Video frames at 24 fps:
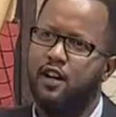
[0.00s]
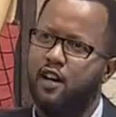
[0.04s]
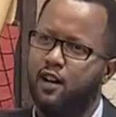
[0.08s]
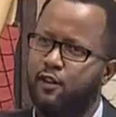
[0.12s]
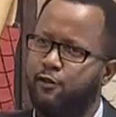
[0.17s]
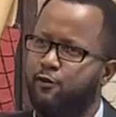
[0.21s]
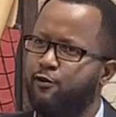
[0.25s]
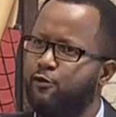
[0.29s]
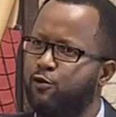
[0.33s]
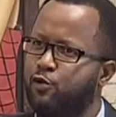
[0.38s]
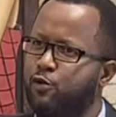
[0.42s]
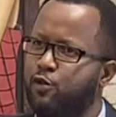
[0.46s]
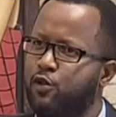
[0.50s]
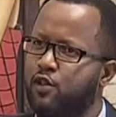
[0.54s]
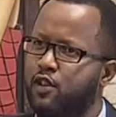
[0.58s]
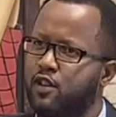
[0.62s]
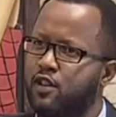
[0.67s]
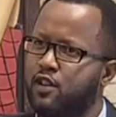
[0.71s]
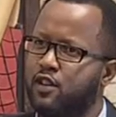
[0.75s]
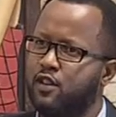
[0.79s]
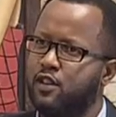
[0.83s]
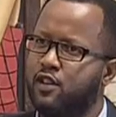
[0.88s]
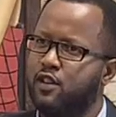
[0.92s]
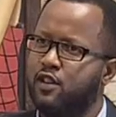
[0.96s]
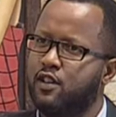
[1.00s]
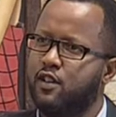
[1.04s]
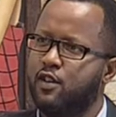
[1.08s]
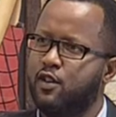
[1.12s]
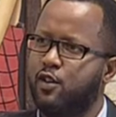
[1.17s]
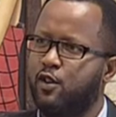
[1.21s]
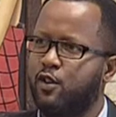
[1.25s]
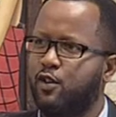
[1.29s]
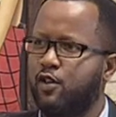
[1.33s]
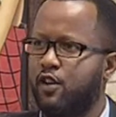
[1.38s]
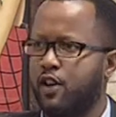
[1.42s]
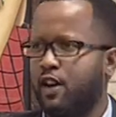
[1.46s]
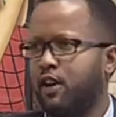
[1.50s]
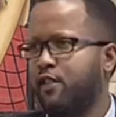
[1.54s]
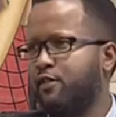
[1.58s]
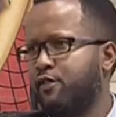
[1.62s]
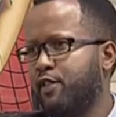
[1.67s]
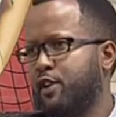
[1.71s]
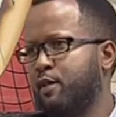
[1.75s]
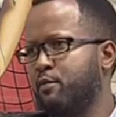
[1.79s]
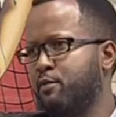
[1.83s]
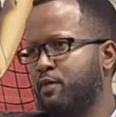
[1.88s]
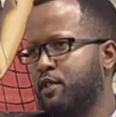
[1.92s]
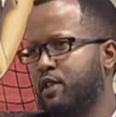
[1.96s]
half full or half
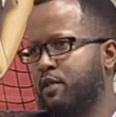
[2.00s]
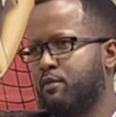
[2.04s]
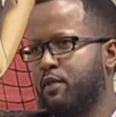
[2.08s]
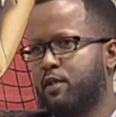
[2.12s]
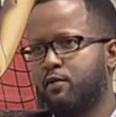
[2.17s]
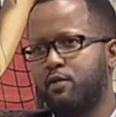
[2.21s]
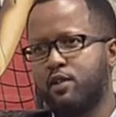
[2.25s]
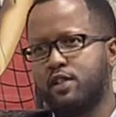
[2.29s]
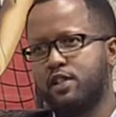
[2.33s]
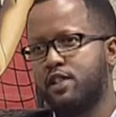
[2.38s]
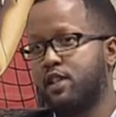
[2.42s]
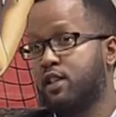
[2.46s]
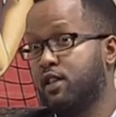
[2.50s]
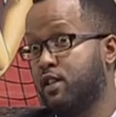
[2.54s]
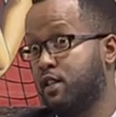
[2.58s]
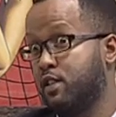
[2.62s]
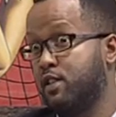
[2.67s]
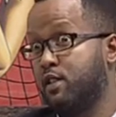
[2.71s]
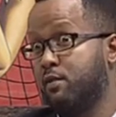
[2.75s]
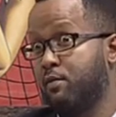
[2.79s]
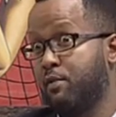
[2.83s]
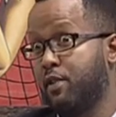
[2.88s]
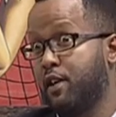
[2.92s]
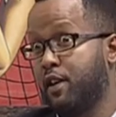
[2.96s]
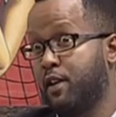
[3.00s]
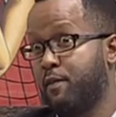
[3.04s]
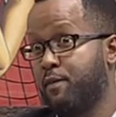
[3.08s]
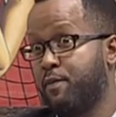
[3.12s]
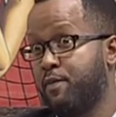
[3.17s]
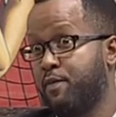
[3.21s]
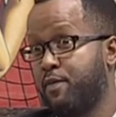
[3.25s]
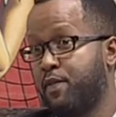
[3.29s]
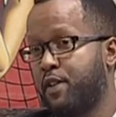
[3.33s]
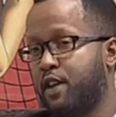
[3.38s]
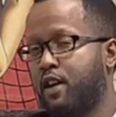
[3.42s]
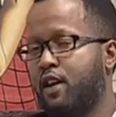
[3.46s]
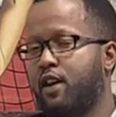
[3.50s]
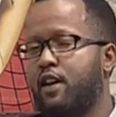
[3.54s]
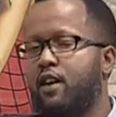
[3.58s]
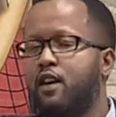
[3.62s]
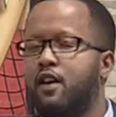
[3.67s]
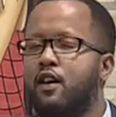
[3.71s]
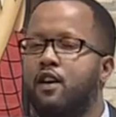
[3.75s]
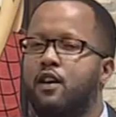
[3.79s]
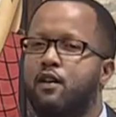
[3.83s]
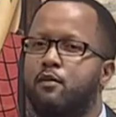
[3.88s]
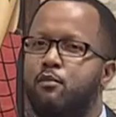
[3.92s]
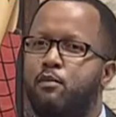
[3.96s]
empty," but we're seeing the mm-hmm. same thing. Mm -hmm.
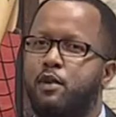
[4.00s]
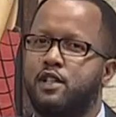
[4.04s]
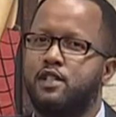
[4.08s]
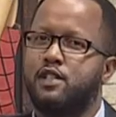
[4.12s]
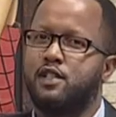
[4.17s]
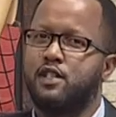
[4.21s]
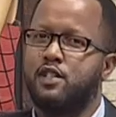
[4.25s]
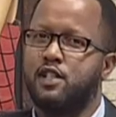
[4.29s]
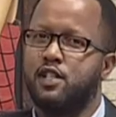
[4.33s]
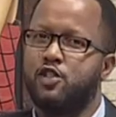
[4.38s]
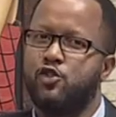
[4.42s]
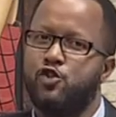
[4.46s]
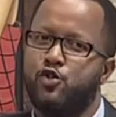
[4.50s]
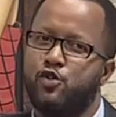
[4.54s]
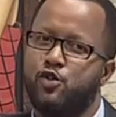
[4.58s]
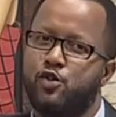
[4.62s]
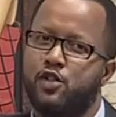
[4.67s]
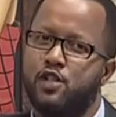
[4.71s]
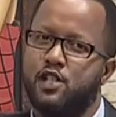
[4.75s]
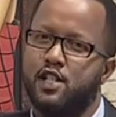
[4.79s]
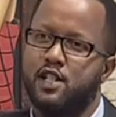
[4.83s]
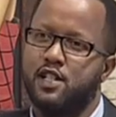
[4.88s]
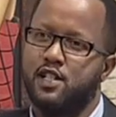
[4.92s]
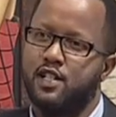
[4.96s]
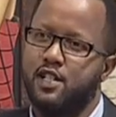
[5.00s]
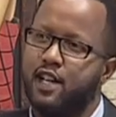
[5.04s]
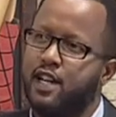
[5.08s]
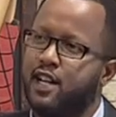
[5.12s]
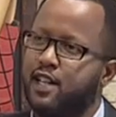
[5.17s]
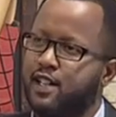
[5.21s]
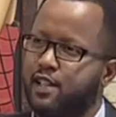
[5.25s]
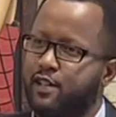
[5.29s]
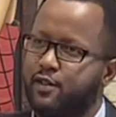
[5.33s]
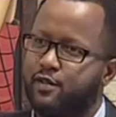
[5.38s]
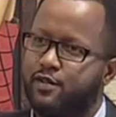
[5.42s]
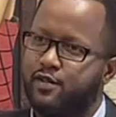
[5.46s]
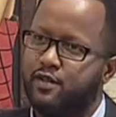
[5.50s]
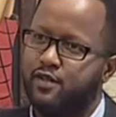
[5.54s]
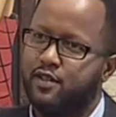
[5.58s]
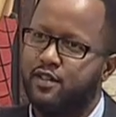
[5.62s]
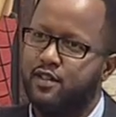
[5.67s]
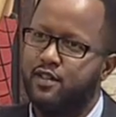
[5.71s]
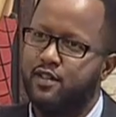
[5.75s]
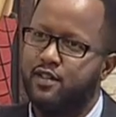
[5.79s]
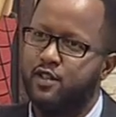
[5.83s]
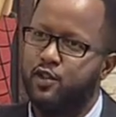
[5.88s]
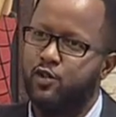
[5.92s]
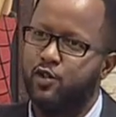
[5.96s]
But since yours is negative,
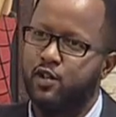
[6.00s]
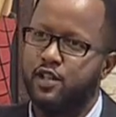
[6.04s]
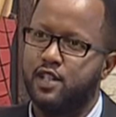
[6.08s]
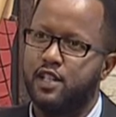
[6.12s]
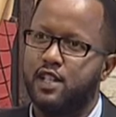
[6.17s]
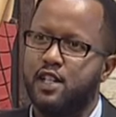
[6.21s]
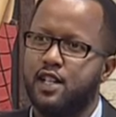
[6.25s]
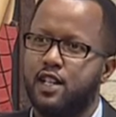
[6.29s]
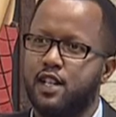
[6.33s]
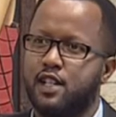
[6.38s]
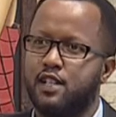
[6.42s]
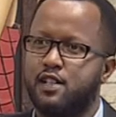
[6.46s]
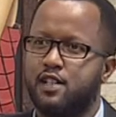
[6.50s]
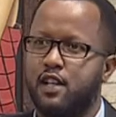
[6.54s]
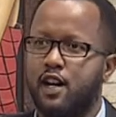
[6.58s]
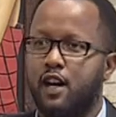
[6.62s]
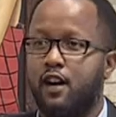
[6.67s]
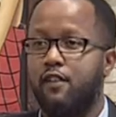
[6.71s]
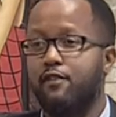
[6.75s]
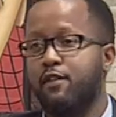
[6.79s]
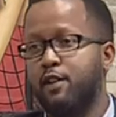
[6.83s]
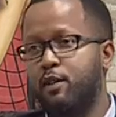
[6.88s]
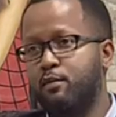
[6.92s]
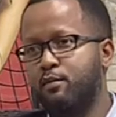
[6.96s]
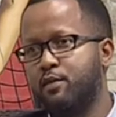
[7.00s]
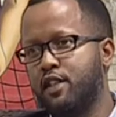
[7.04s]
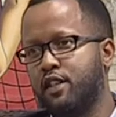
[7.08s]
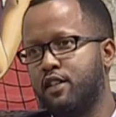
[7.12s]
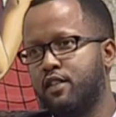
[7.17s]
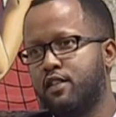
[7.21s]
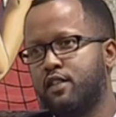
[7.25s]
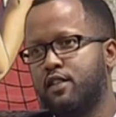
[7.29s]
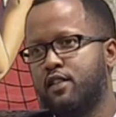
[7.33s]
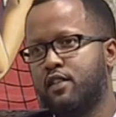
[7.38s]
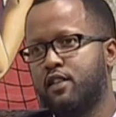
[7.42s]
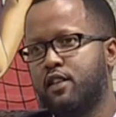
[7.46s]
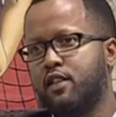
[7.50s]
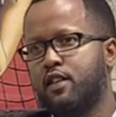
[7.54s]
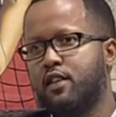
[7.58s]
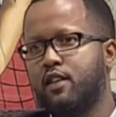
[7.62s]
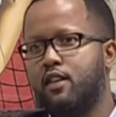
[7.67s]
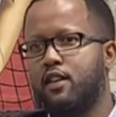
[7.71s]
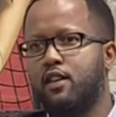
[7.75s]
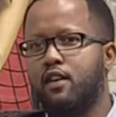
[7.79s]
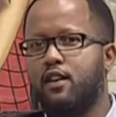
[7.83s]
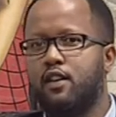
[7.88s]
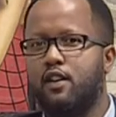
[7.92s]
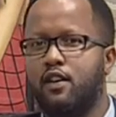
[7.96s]
you're seeing it half empty, mm
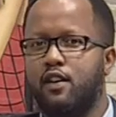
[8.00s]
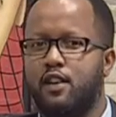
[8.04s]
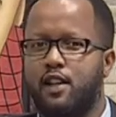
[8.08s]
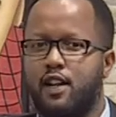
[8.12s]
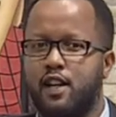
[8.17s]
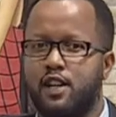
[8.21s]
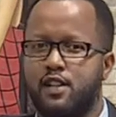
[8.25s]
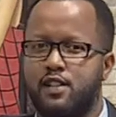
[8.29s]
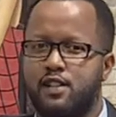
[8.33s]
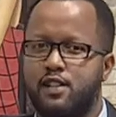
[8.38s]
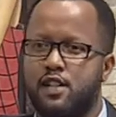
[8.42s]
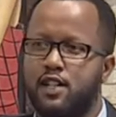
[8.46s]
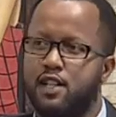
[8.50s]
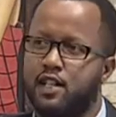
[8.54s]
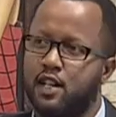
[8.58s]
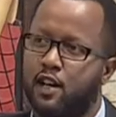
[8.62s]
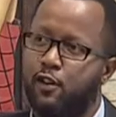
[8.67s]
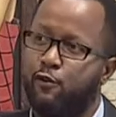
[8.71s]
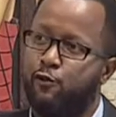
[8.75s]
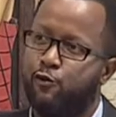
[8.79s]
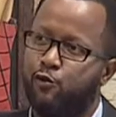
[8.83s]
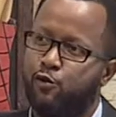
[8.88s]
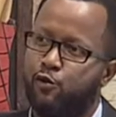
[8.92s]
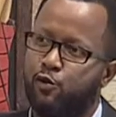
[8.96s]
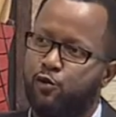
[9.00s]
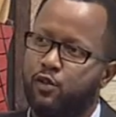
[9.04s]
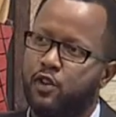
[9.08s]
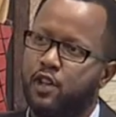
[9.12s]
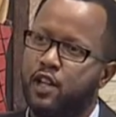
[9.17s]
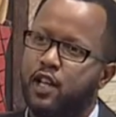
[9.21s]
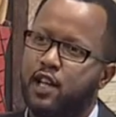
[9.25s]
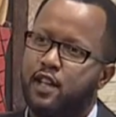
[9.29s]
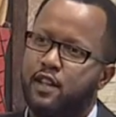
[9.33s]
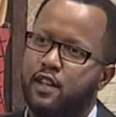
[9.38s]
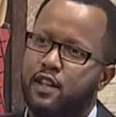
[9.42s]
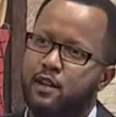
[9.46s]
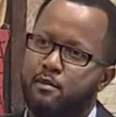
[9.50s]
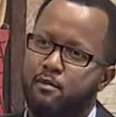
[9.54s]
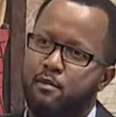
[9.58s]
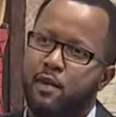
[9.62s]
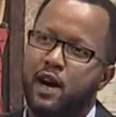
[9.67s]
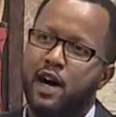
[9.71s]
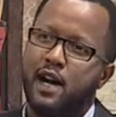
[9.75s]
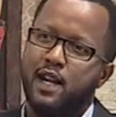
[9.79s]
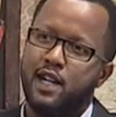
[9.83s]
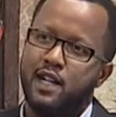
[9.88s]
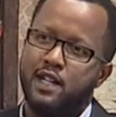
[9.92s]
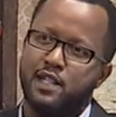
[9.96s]
-hmm. and I see it half full. Then
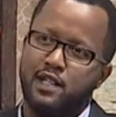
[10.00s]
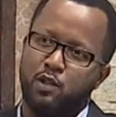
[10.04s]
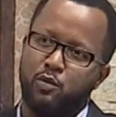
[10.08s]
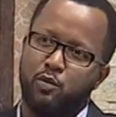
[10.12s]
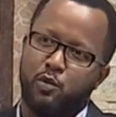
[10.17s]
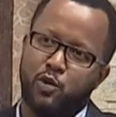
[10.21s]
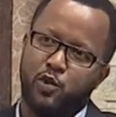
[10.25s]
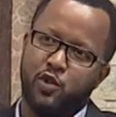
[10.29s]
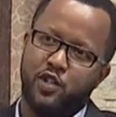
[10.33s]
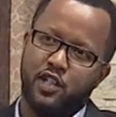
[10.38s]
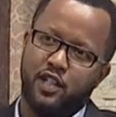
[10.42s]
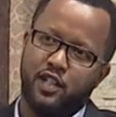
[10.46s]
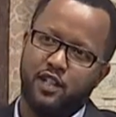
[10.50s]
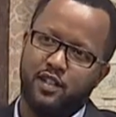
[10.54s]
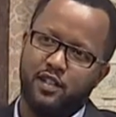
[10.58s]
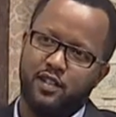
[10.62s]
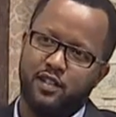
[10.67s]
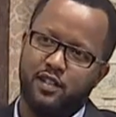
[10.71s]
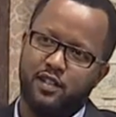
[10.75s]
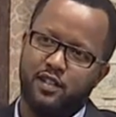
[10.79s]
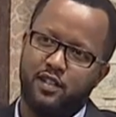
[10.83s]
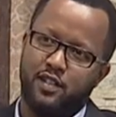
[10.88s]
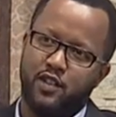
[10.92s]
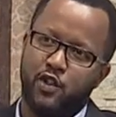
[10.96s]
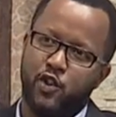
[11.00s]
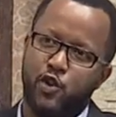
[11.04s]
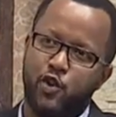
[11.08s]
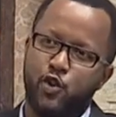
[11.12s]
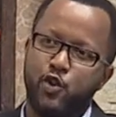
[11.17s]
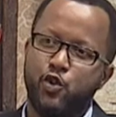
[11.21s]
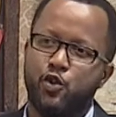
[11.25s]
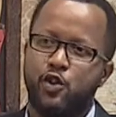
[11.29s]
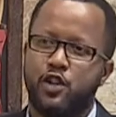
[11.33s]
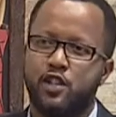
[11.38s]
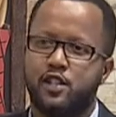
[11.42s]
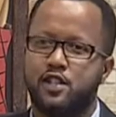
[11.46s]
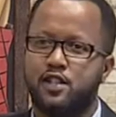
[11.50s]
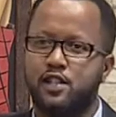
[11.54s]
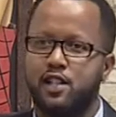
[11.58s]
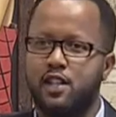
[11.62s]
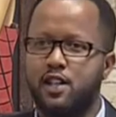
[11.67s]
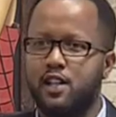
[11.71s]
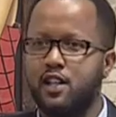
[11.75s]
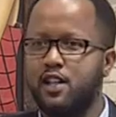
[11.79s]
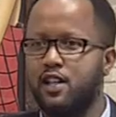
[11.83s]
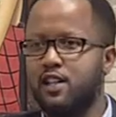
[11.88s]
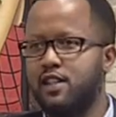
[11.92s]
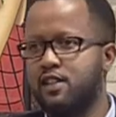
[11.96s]
mine is an opportunity. Yours
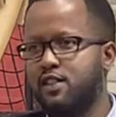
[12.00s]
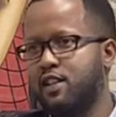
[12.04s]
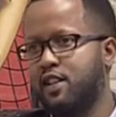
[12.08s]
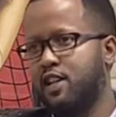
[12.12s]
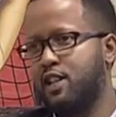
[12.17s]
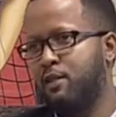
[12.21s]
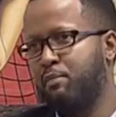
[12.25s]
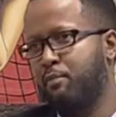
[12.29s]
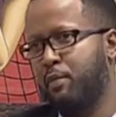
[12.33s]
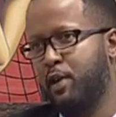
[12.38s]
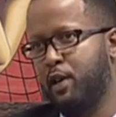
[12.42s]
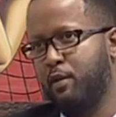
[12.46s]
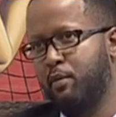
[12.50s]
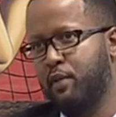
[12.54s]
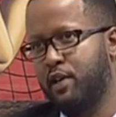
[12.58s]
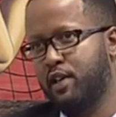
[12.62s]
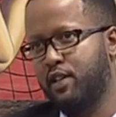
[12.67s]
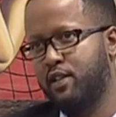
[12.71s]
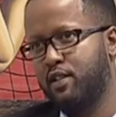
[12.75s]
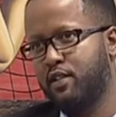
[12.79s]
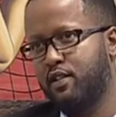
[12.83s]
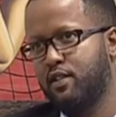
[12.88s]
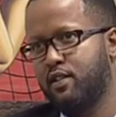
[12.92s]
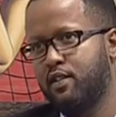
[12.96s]
is an impediment,